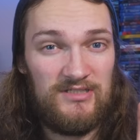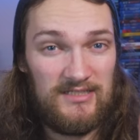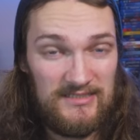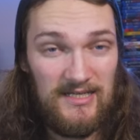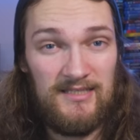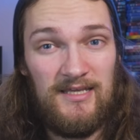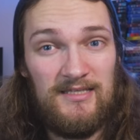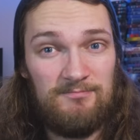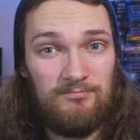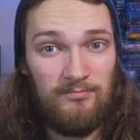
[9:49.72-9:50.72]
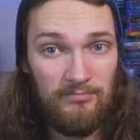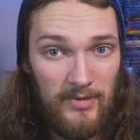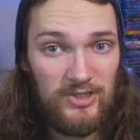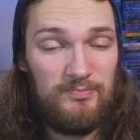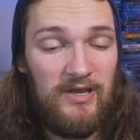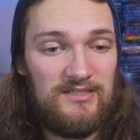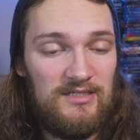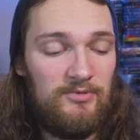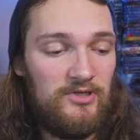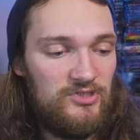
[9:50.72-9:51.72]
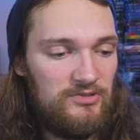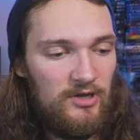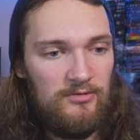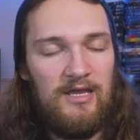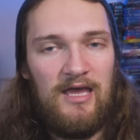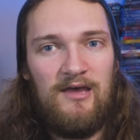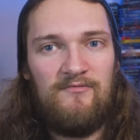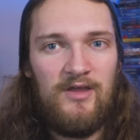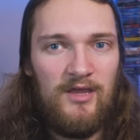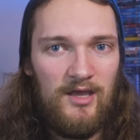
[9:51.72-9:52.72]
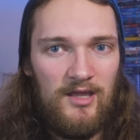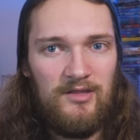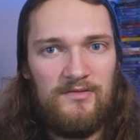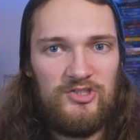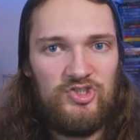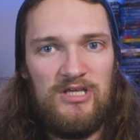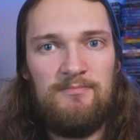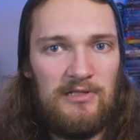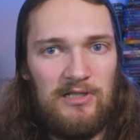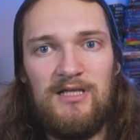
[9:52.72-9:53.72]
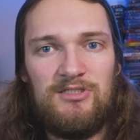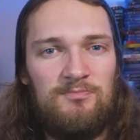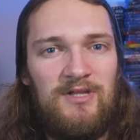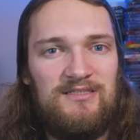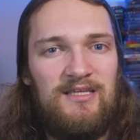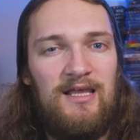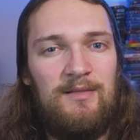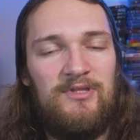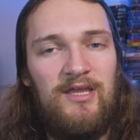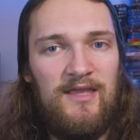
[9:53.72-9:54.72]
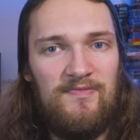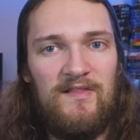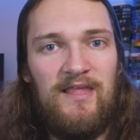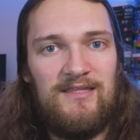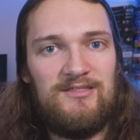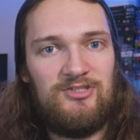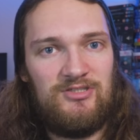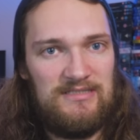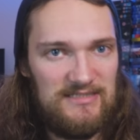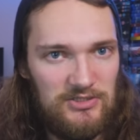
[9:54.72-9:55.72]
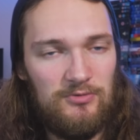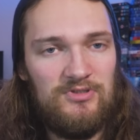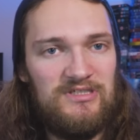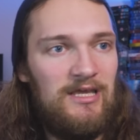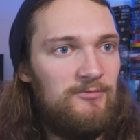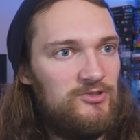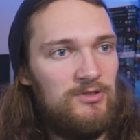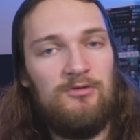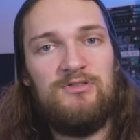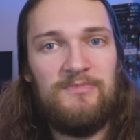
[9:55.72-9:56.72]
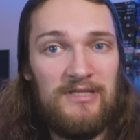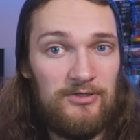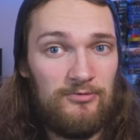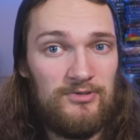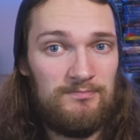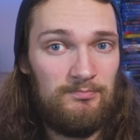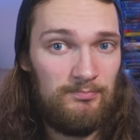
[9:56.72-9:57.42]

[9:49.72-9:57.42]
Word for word: as I said, is much better because you don't have another cheap glass or plastic element in the lens distorting it, which will ultimately cause